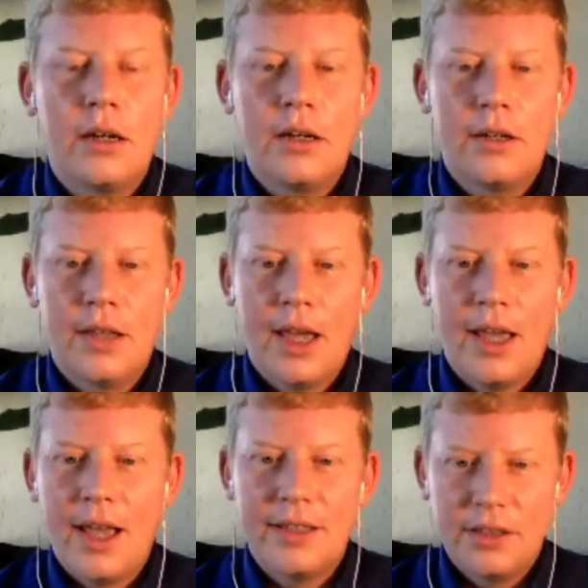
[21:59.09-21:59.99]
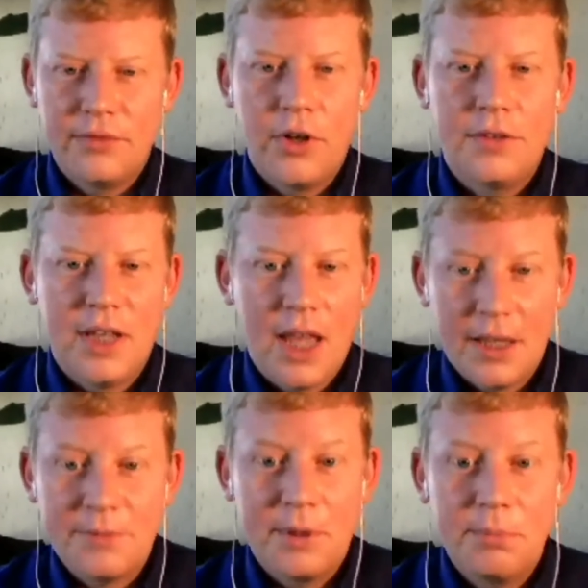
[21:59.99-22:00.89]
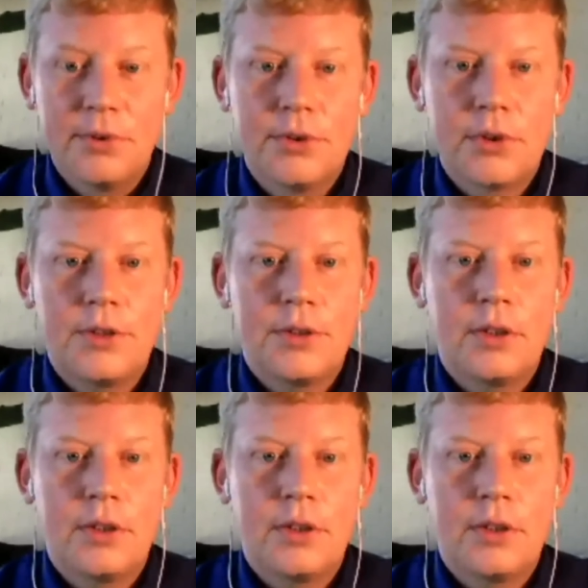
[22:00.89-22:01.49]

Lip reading: as it evolves and as people do start